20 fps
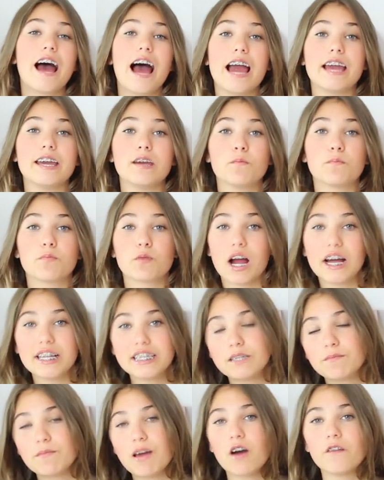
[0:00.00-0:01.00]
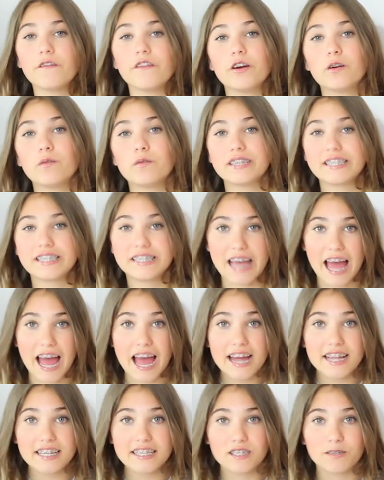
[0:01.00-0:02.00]
a Brandy Melville
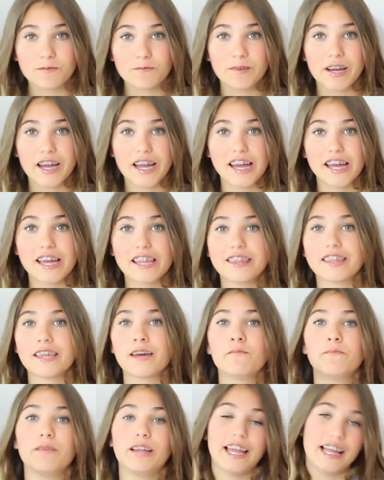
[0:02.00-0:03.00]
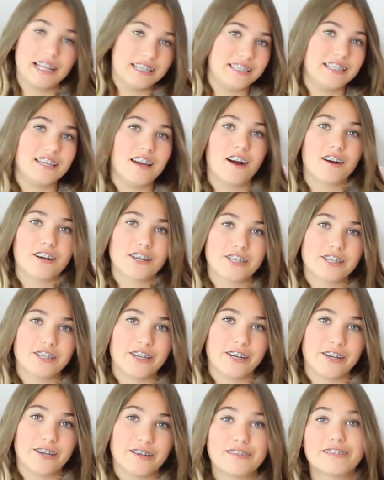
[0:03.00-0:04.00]
set with Balenciaga
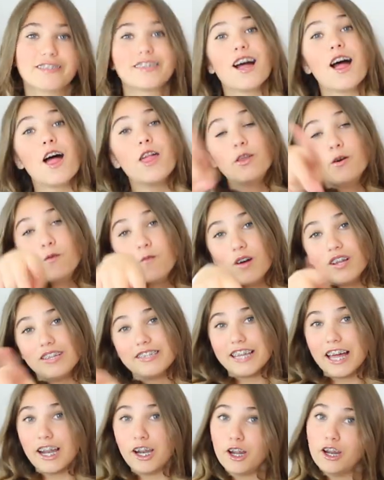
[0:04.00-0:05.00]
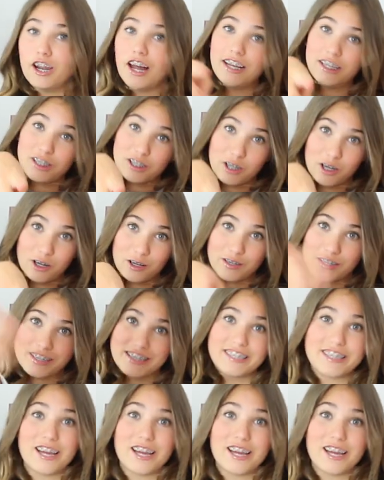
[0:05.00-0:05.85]
shoes, the ones that look like socks.